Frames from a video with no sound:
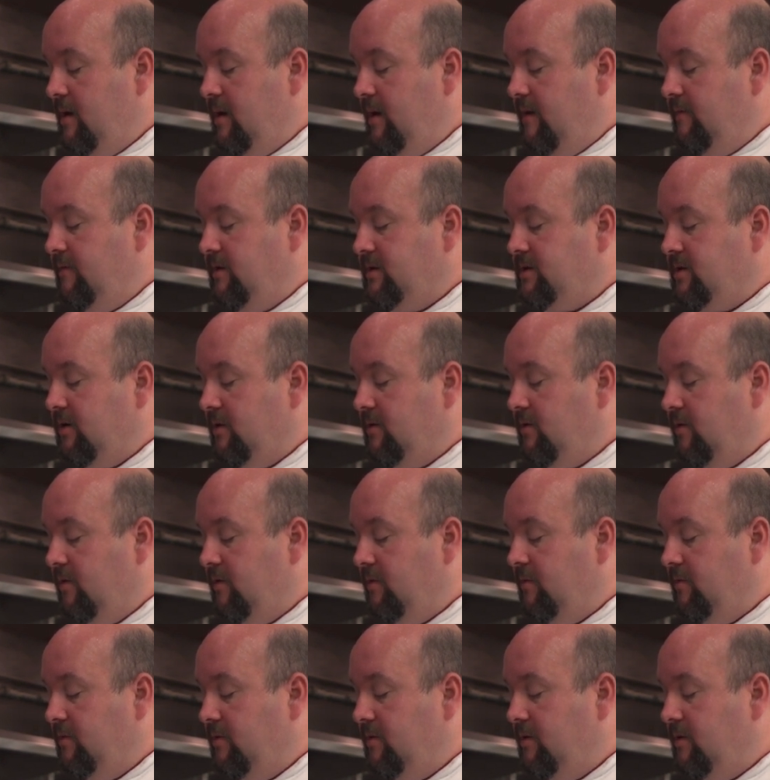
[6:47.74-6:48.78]
If you start
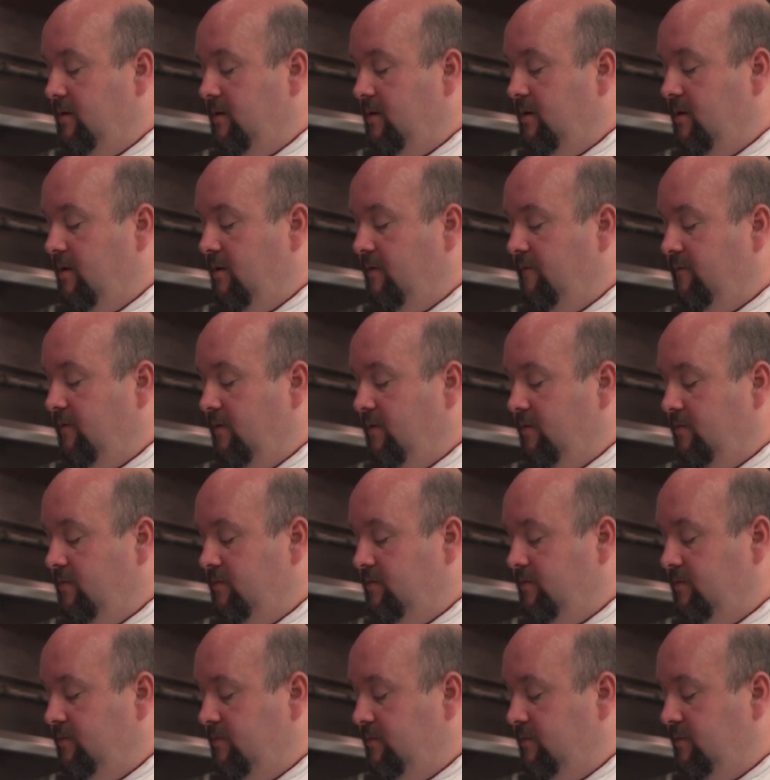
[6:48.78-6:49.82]
going over,
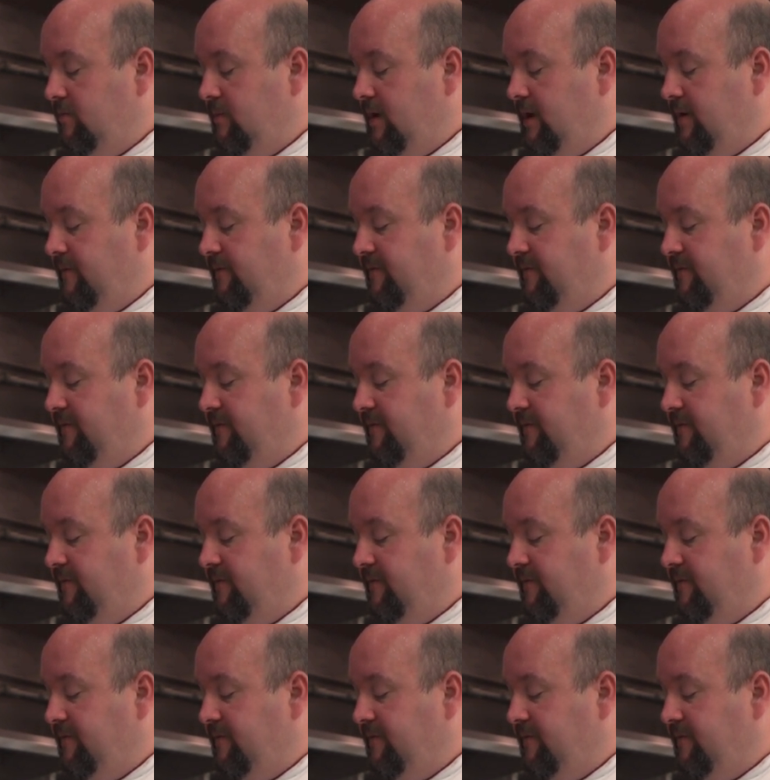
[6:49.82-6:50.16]
make